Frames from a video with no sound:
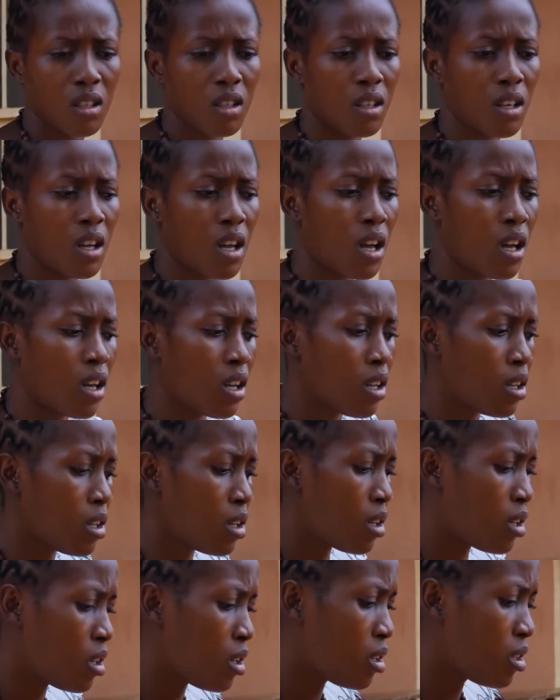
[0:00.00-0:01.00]
Ha!
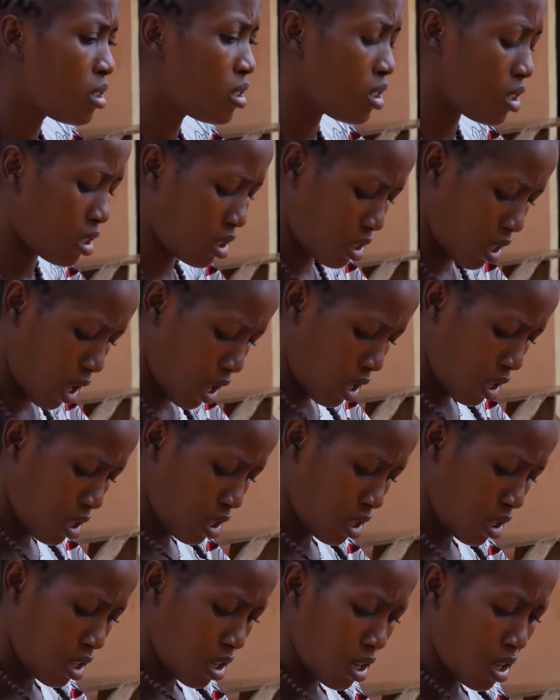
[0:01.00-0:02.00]
Sister?
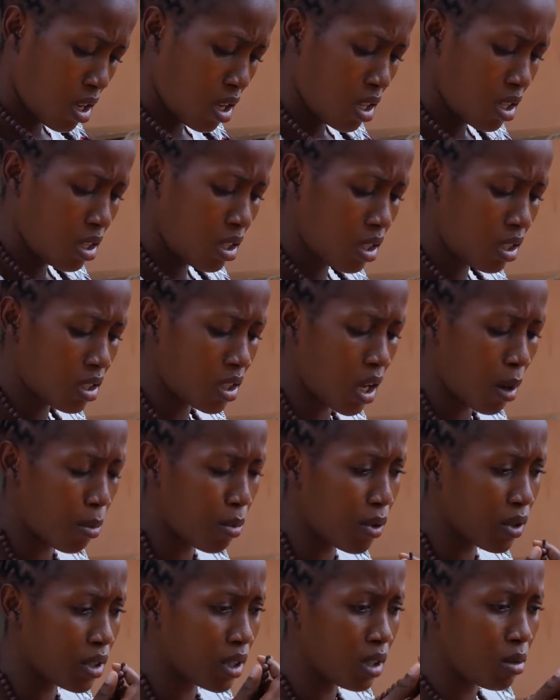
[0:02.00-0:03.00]
This
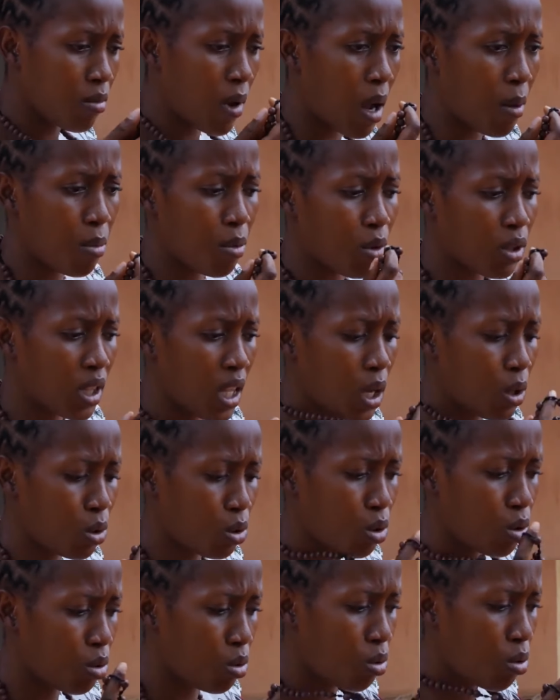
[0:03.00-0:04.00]
chaperone is my
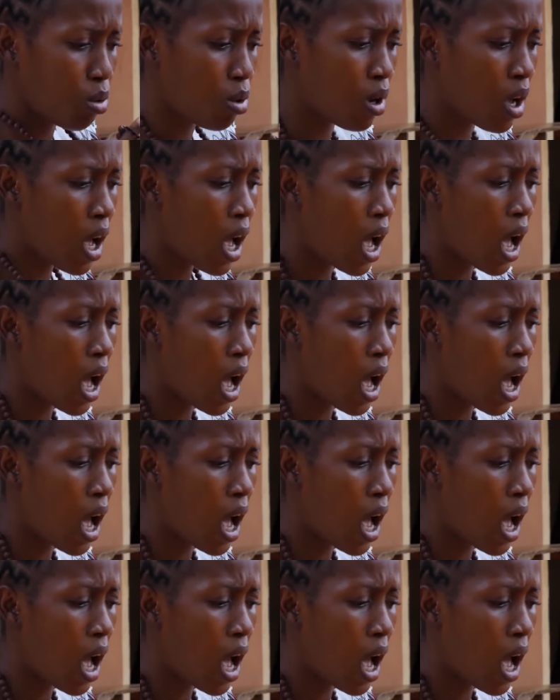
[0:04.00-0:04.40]
protection.